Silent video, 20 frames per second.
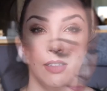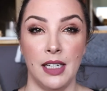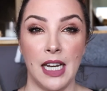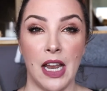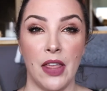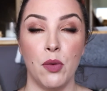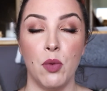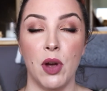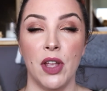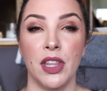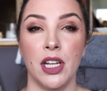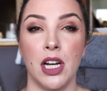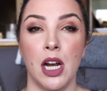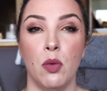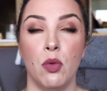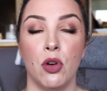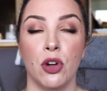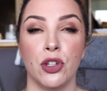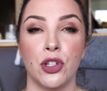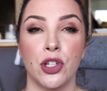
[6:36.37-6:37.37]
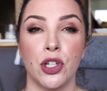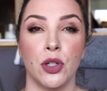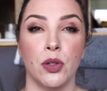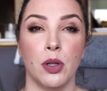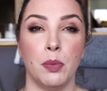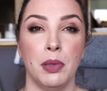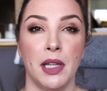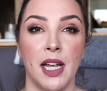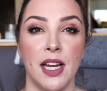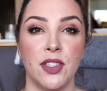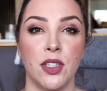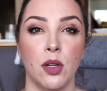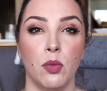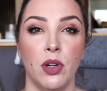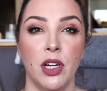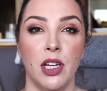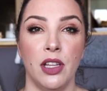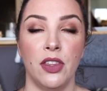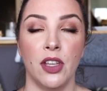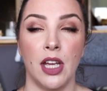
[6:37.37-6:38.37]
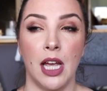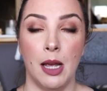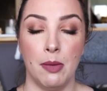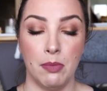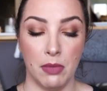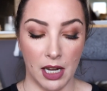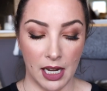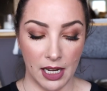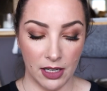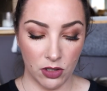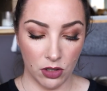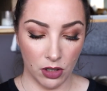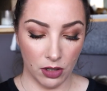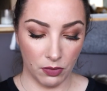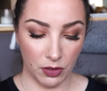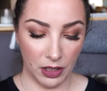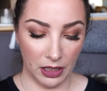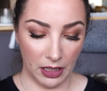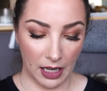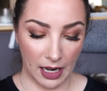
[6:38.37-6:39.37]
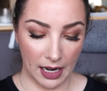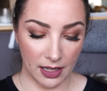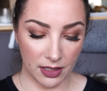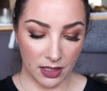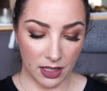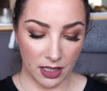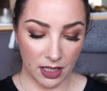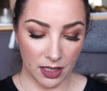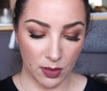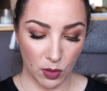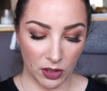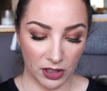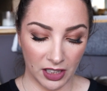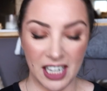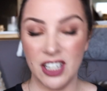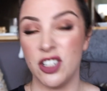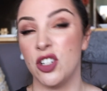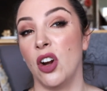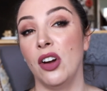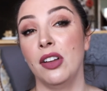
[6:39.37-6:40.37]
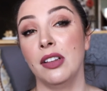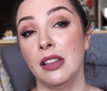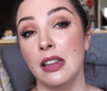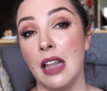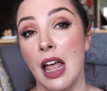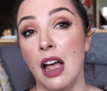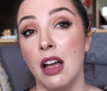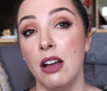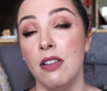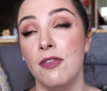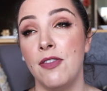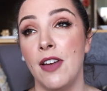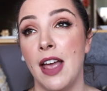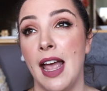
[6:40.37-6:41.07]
Now, the one that I want to replace it with, um, I sort of realized this is one that I don't love,